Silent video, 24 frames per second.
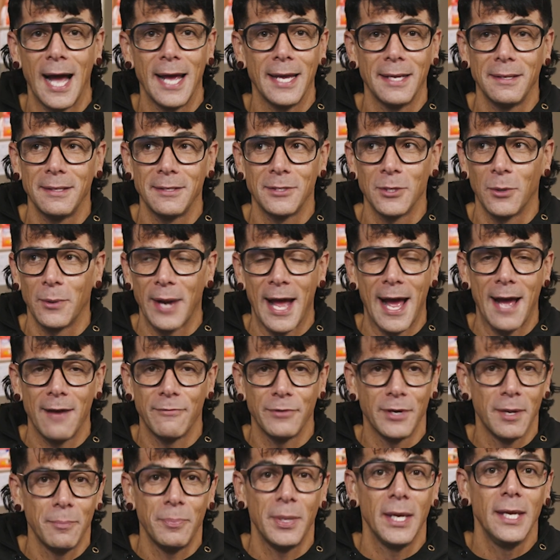I don't
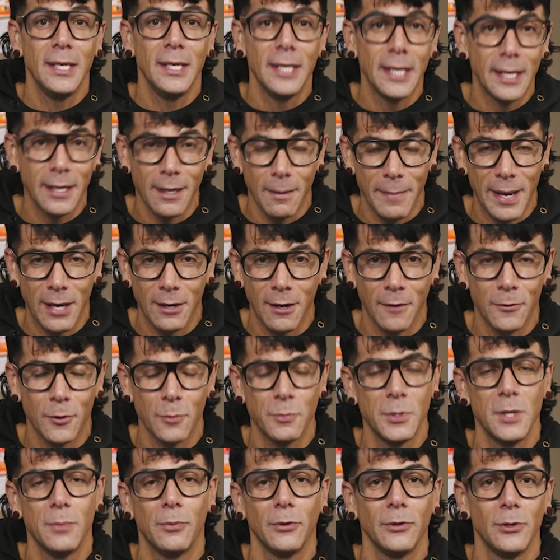have an opinion about other
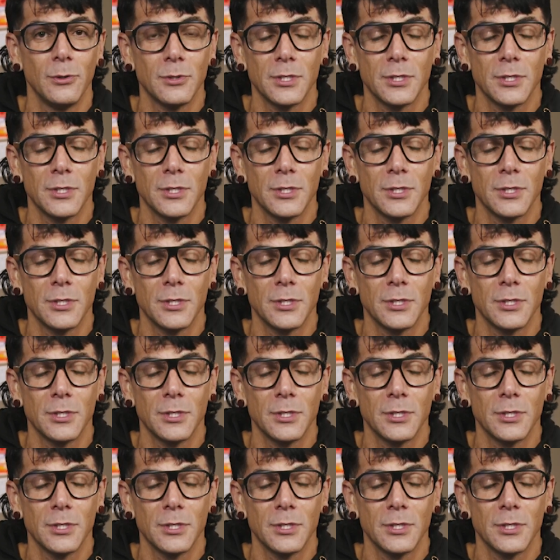people